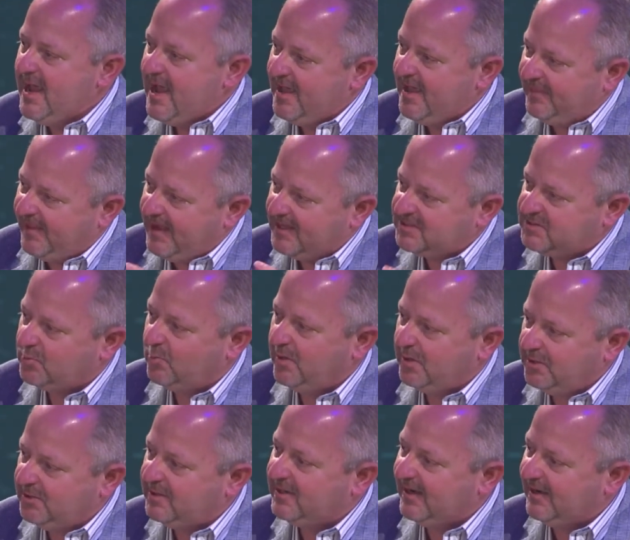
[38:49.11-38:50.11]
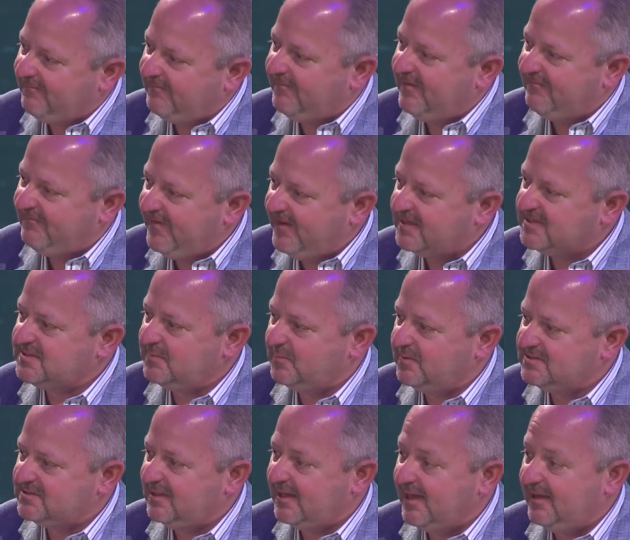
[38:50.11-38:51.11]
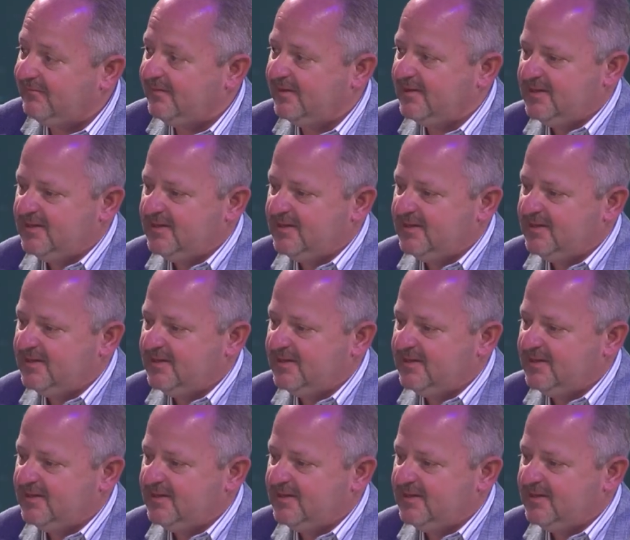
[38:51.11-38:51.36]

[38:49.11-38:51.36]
And that's where you can affect someone's life.